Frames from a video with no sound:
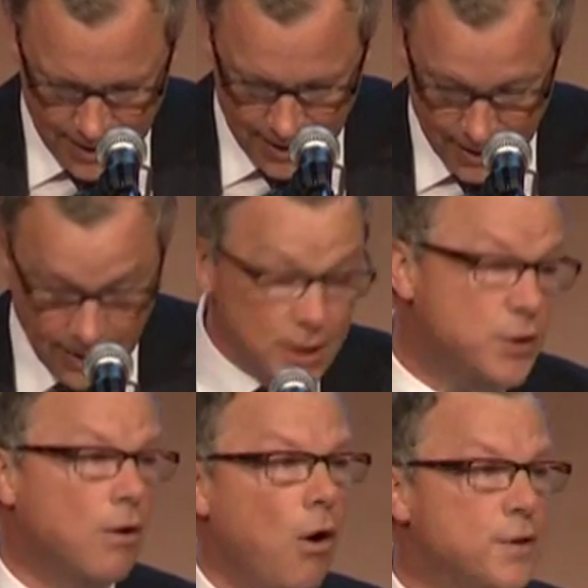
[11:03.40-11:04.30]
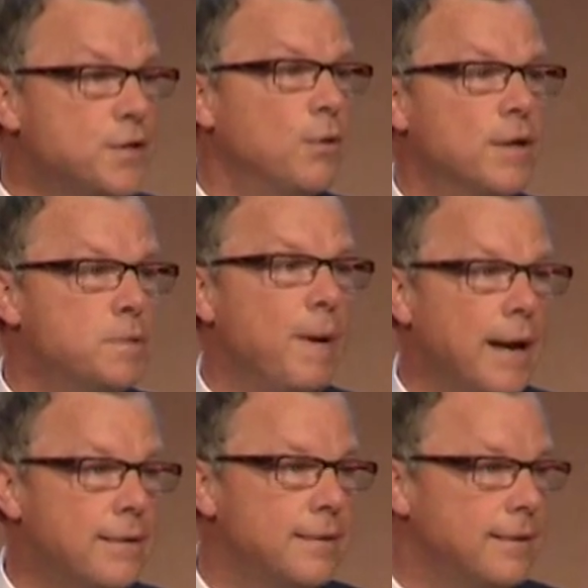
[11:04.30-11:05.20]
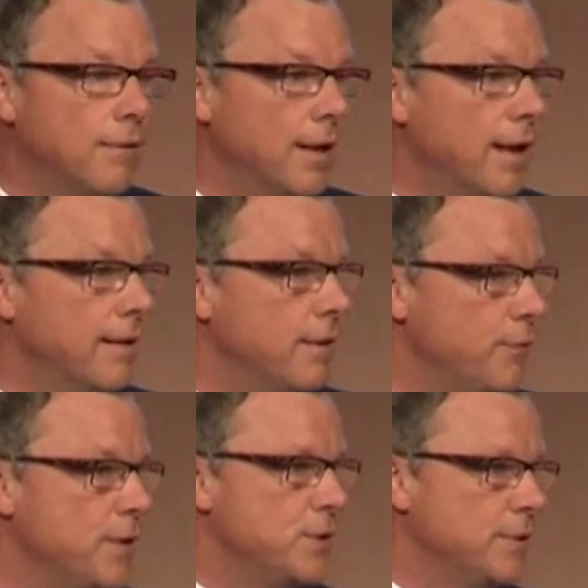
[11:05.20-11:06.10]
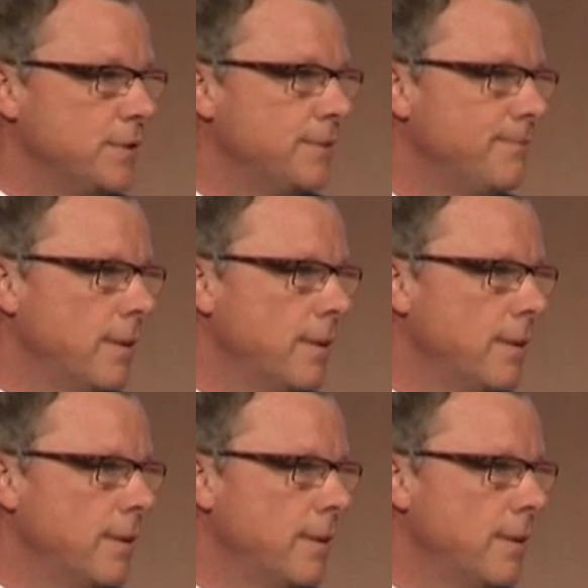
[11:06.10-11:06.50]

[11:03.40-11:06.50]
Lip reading: They should also expect their elected officials